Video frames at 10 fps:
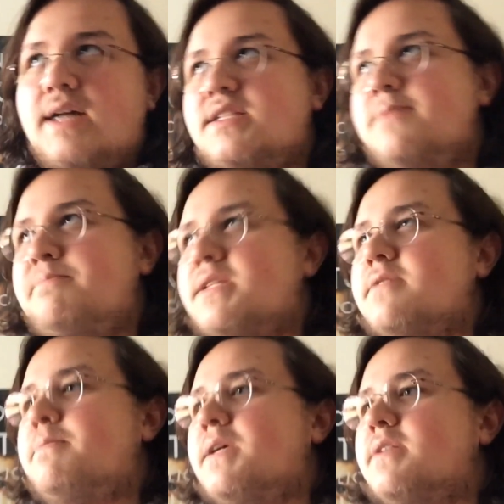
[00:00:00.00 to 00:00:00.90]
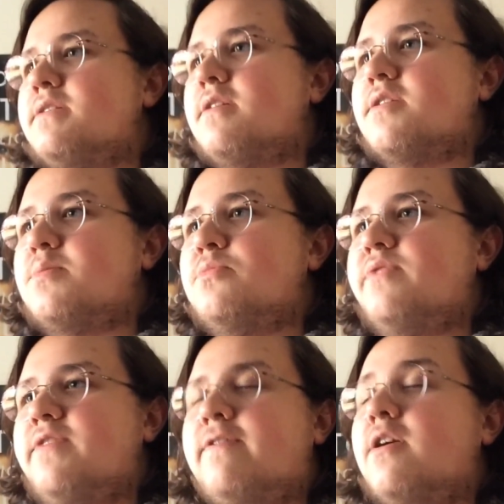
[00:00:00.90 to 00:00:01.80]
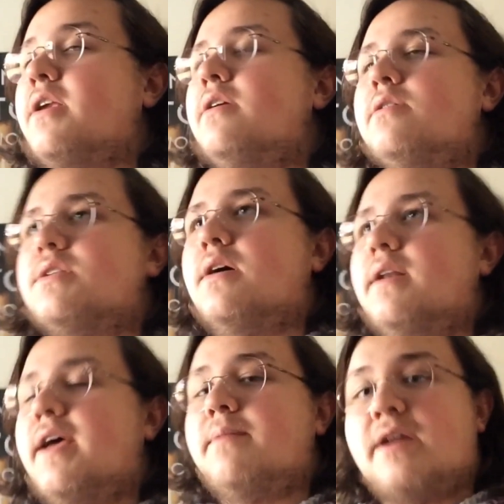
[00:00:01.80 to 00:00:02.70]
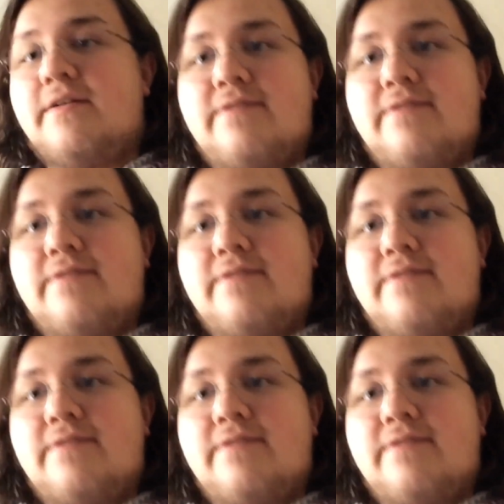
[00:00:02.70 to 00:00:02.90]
I'd seen bits and pieces of this movie for years on end, but I